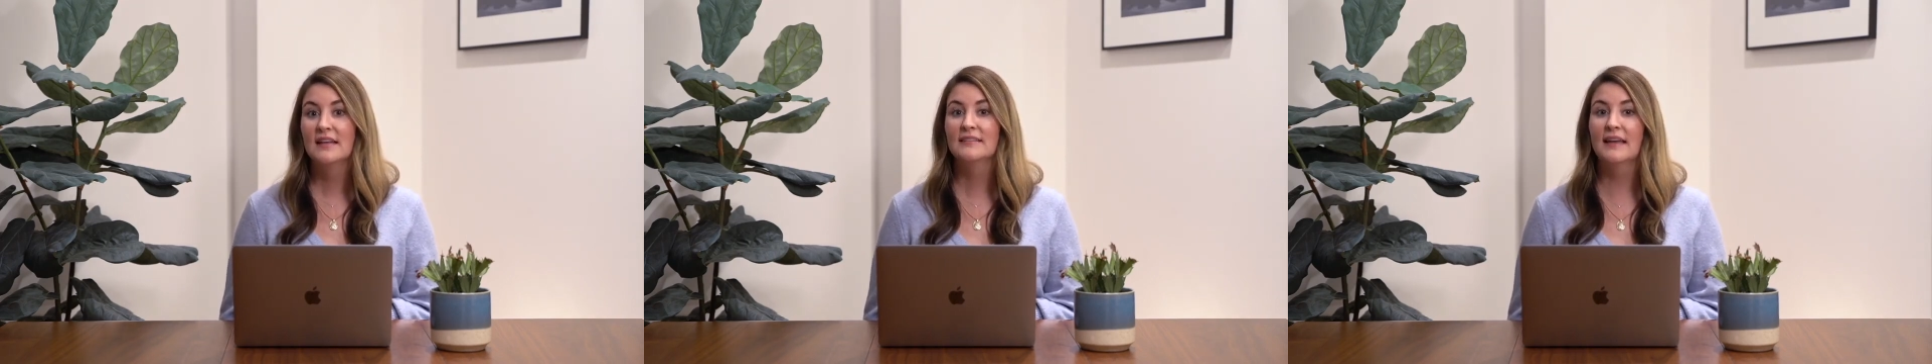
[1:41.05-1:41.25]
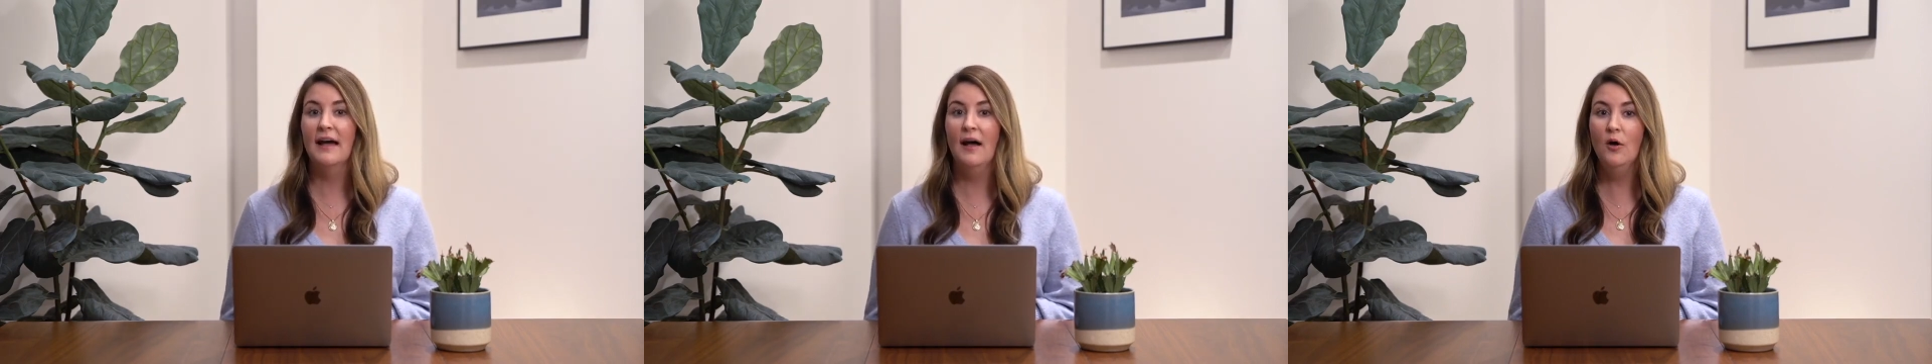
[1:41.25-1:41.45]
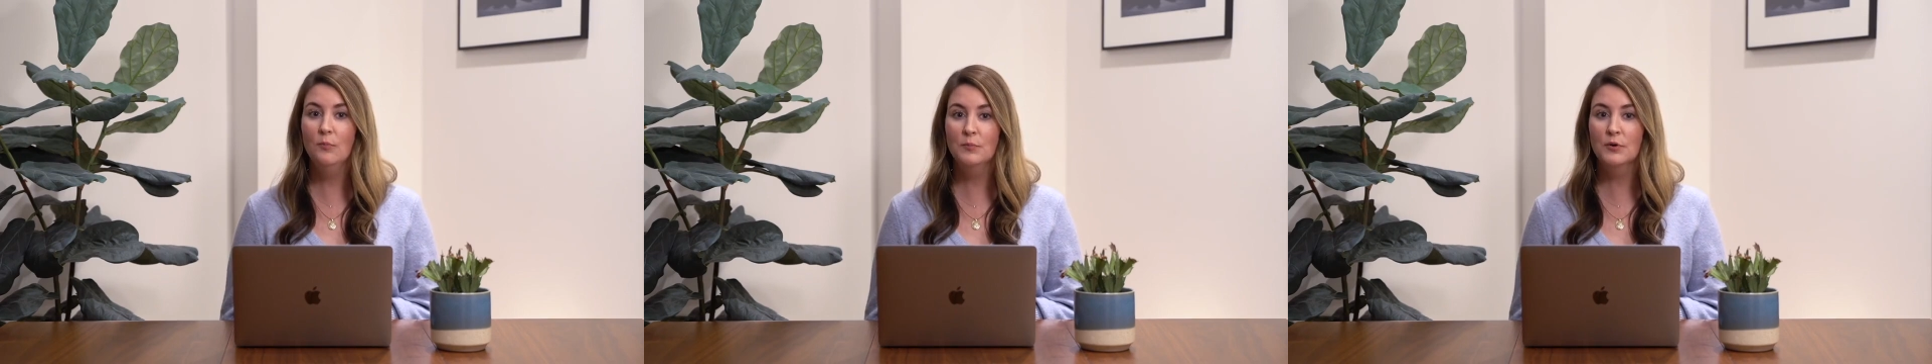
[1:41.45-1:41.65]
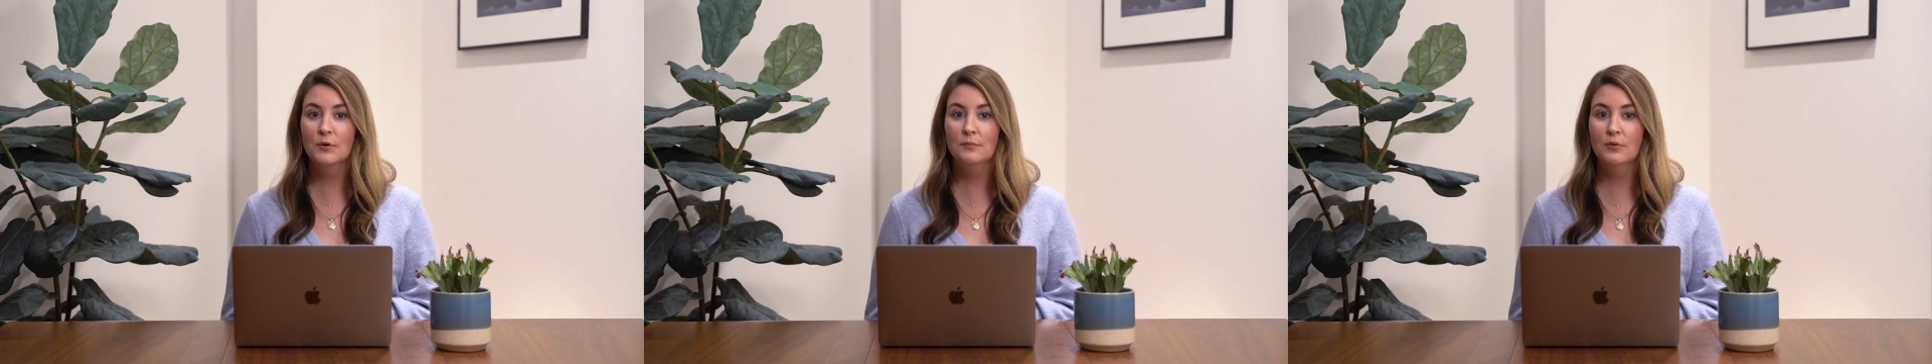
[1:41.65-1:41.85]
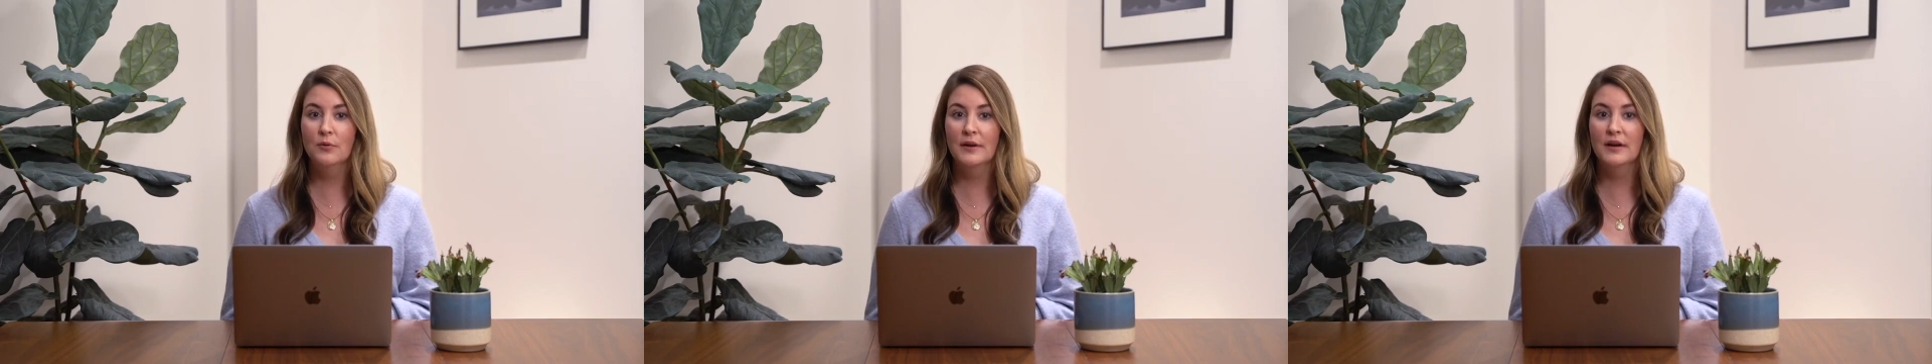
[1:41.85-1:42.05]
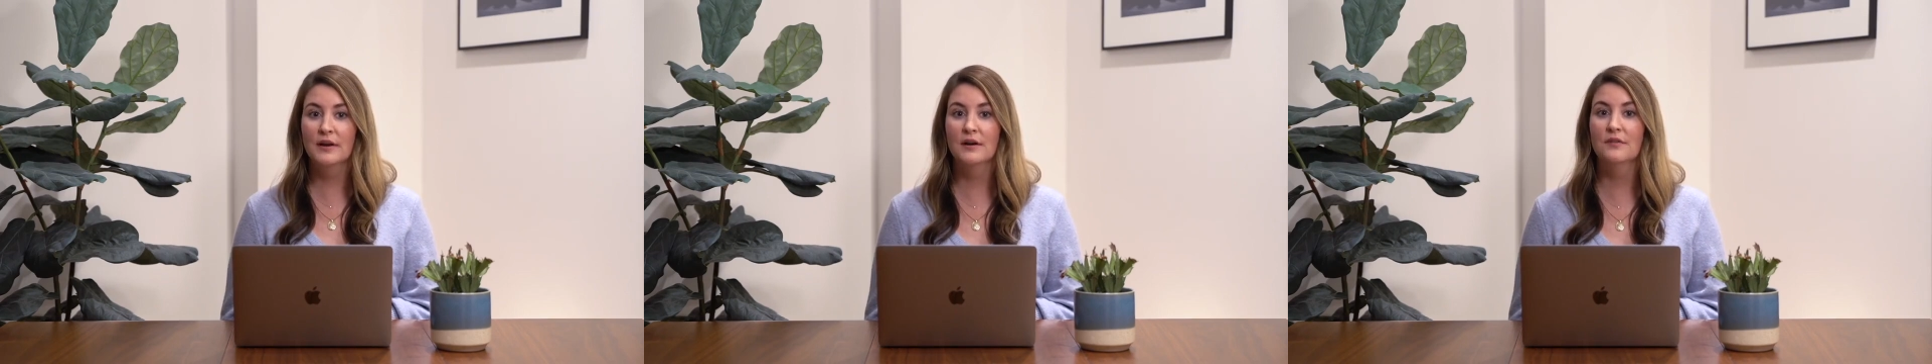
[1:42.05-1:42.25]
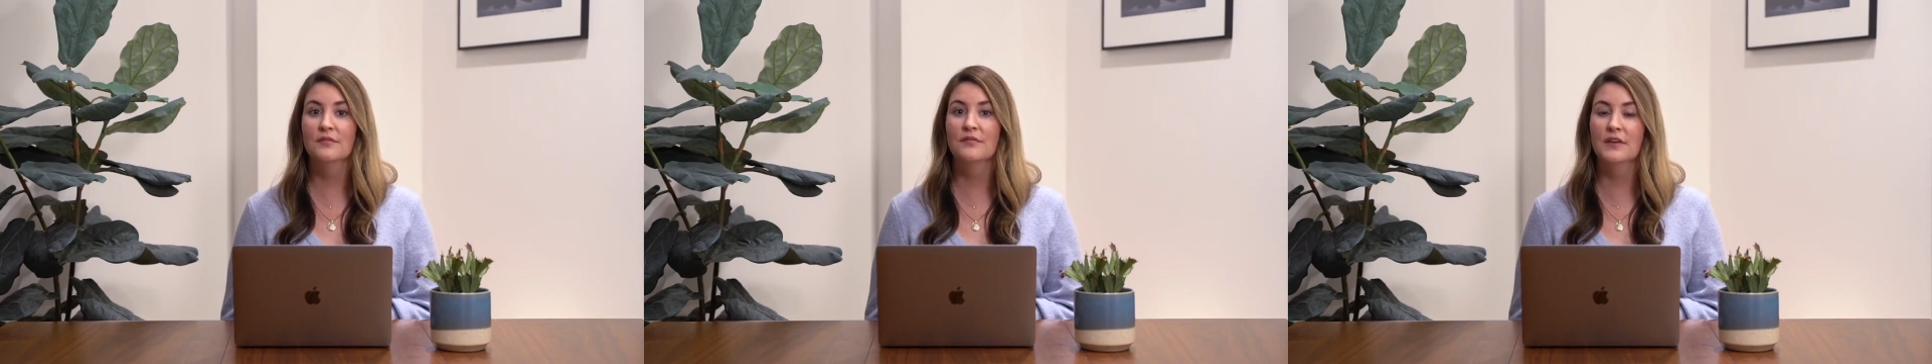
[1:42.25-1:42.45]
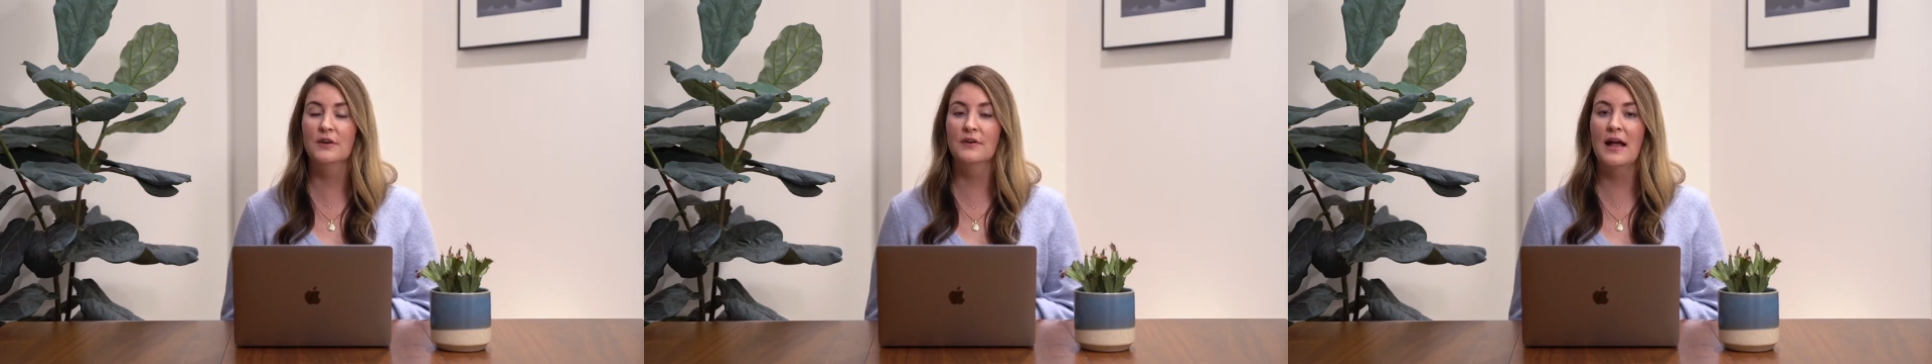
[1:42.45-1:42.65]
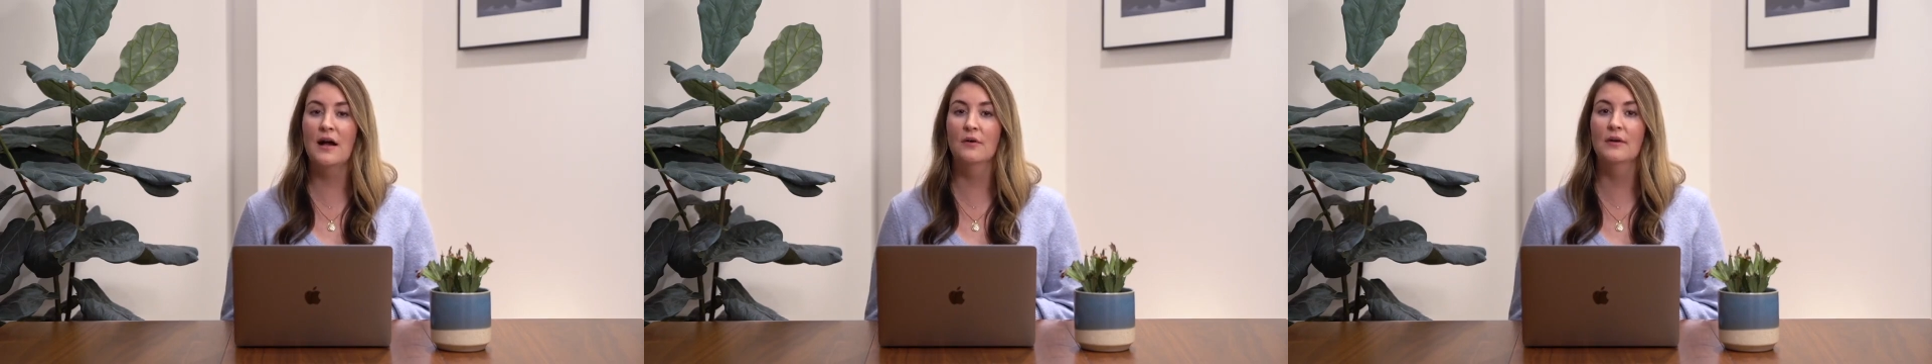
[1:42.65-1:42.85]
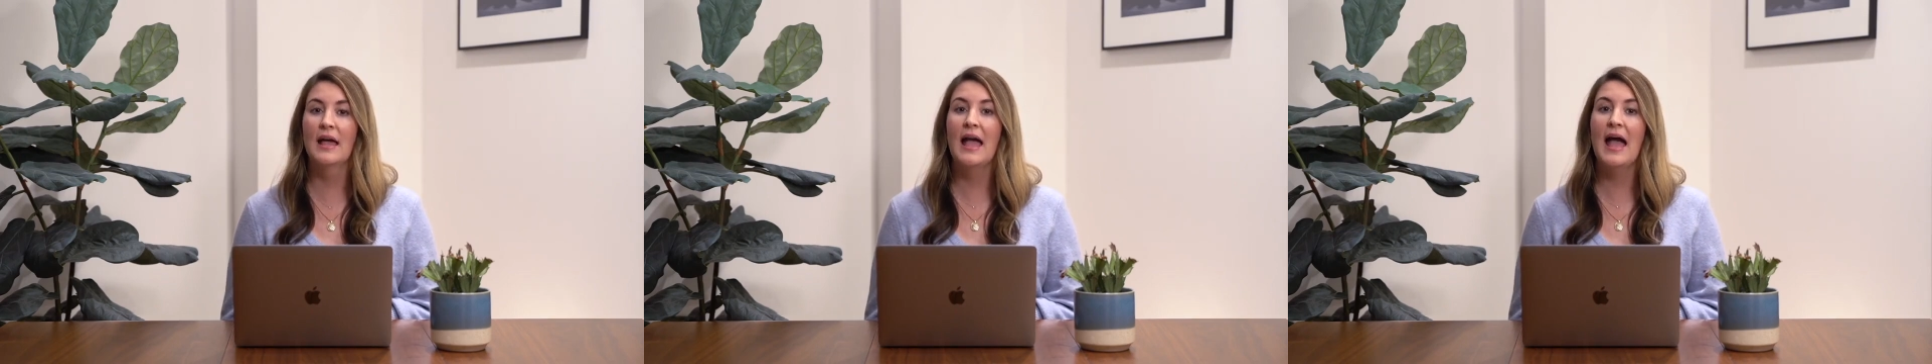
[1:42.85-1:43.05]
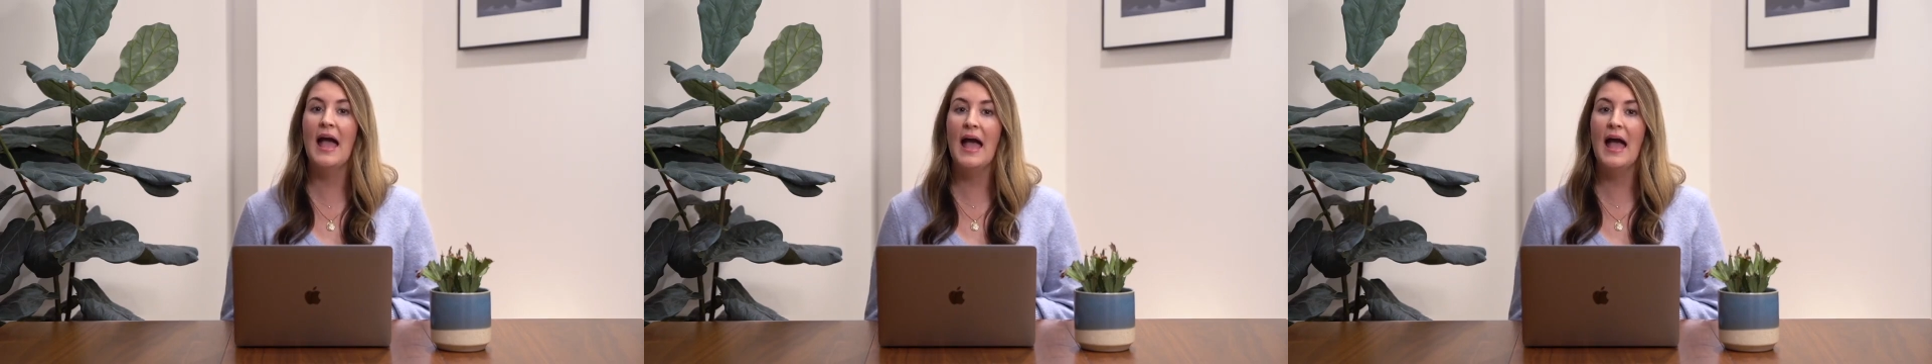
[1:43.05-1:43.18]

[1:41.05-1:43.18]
to help your employer figure out